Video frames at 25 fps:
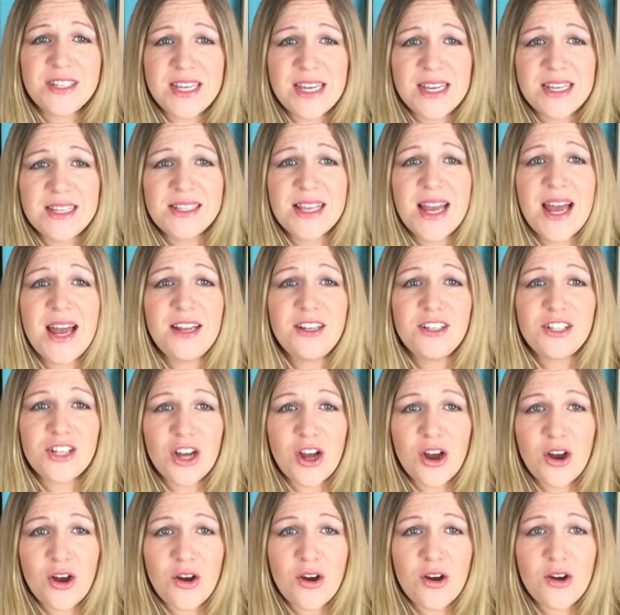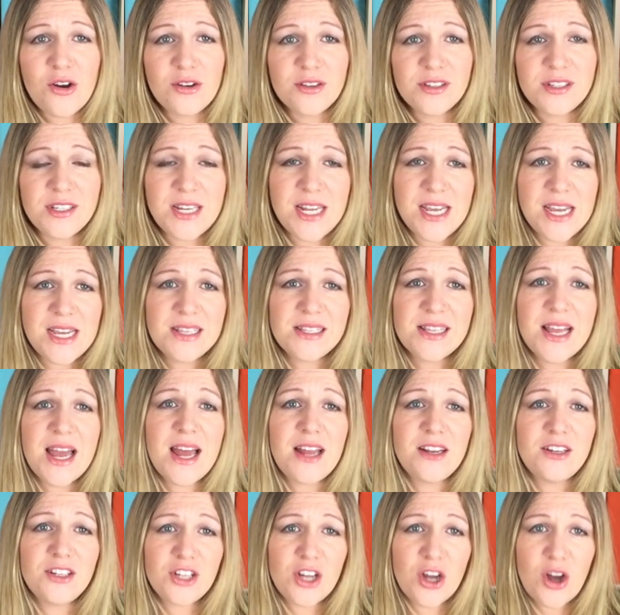knees, and toes, knees,
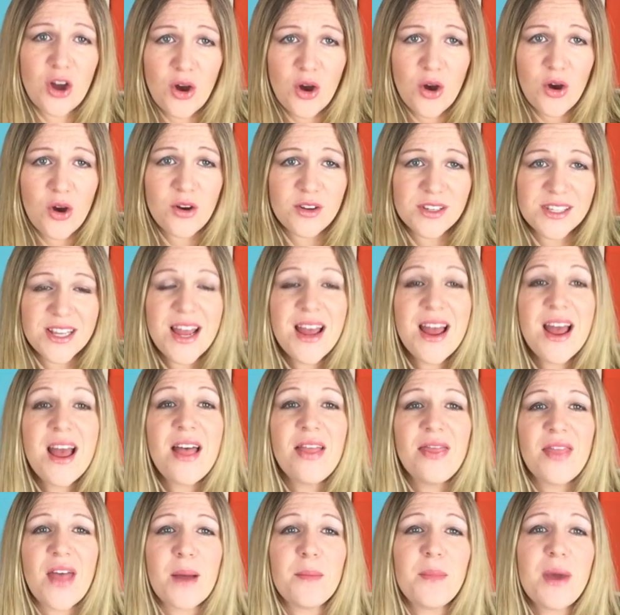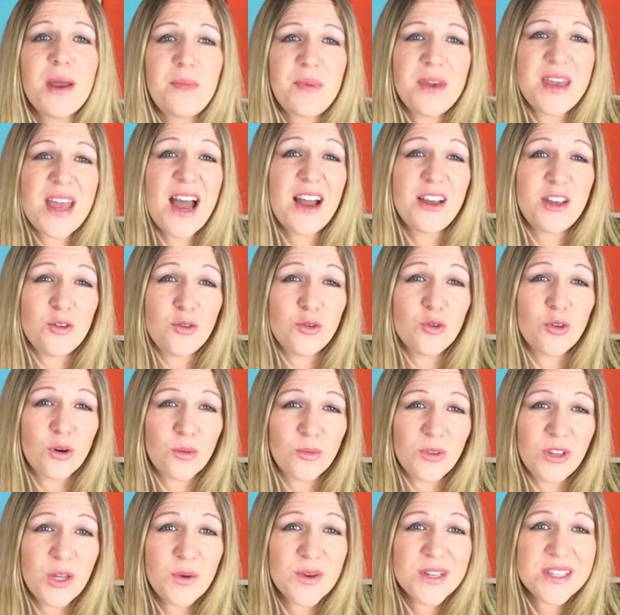and toes. That might be how you
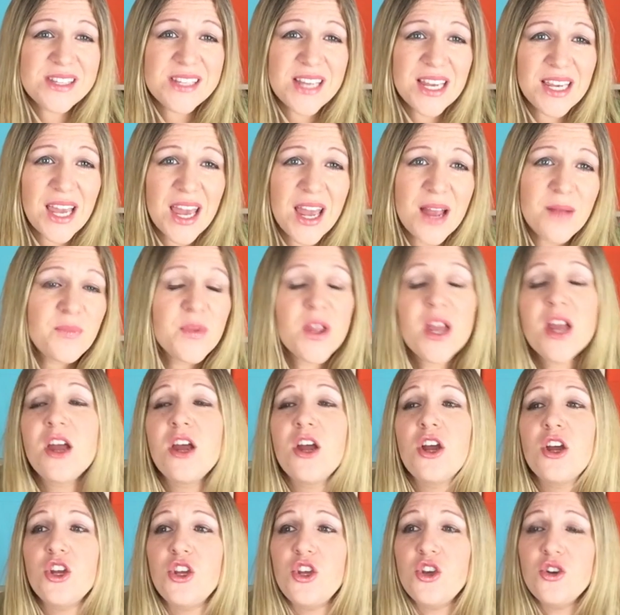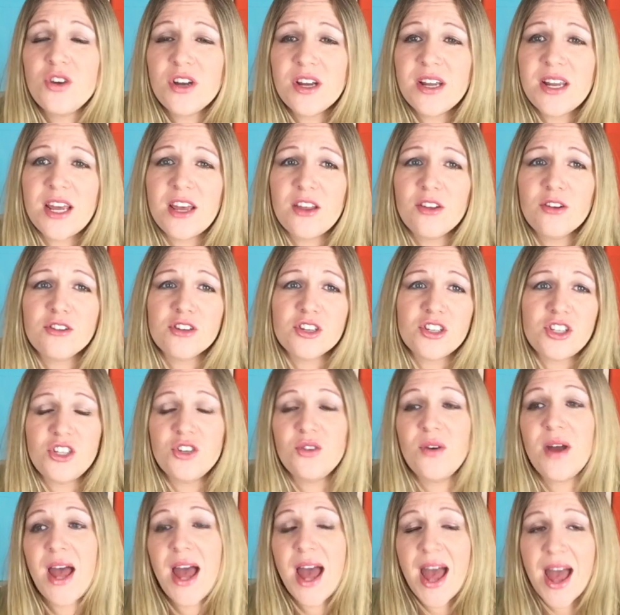normally would sing it. You could either just
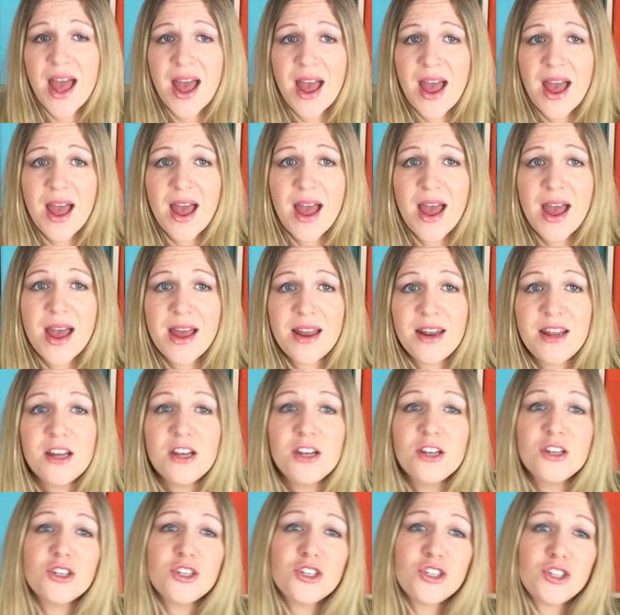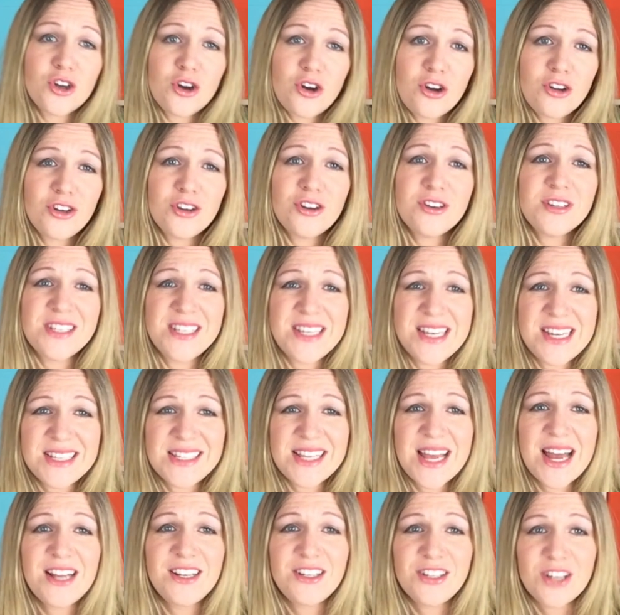do head, shoulders, knees,
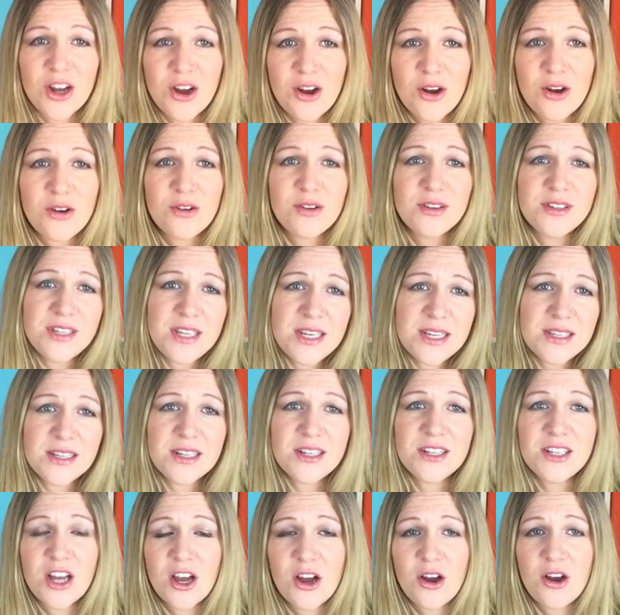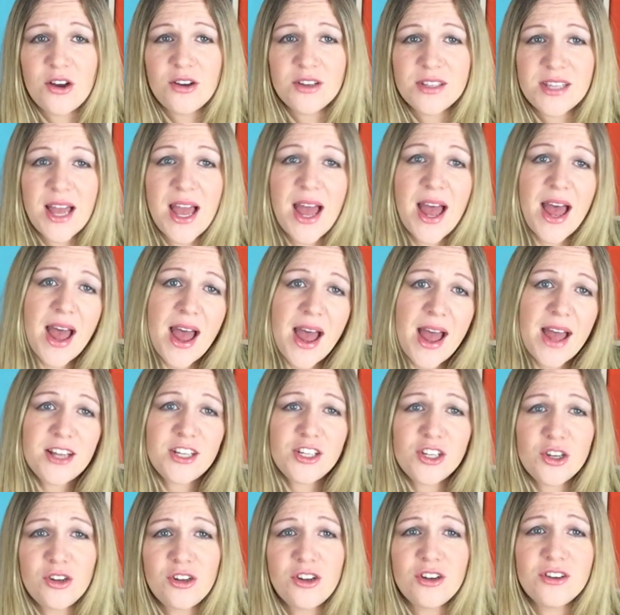and toes, head,
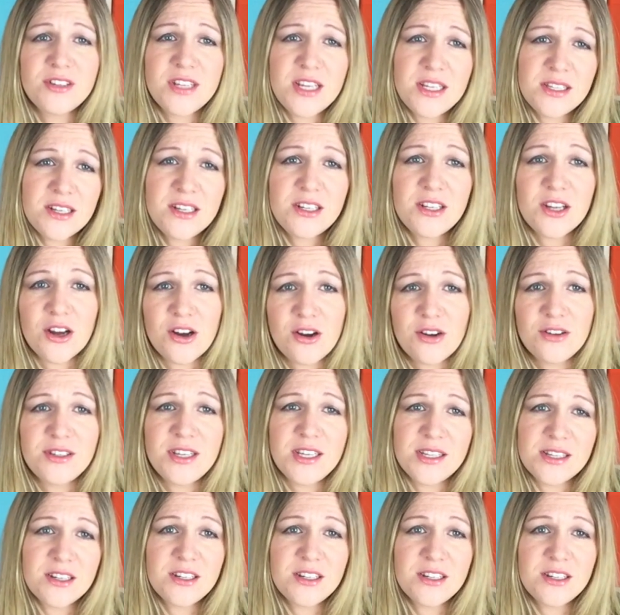shoulders, knees, and toes,